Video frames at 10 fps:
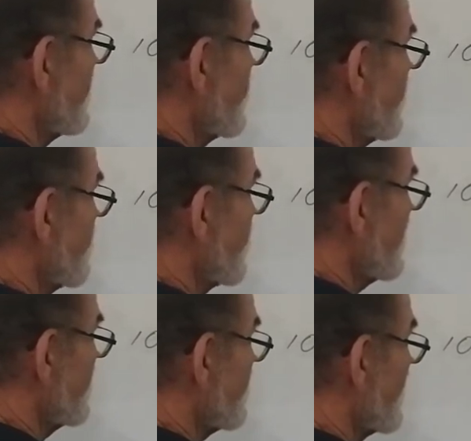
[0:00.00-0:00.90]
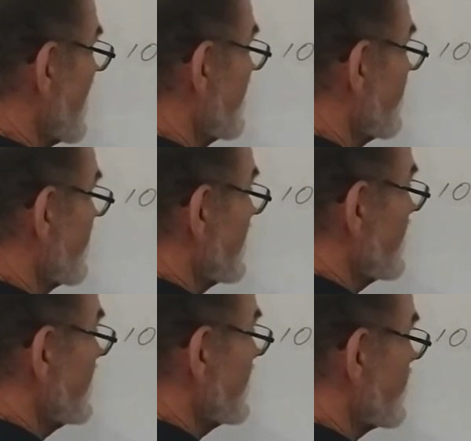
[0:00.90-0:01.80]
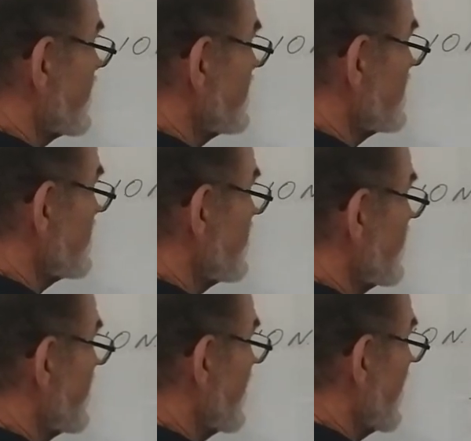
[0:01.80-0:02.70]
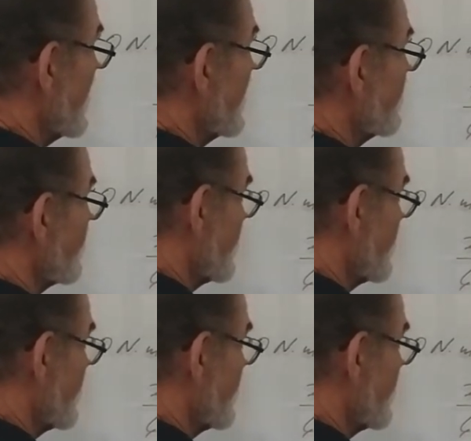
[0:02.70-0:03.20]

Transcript: 4.5 equal to F.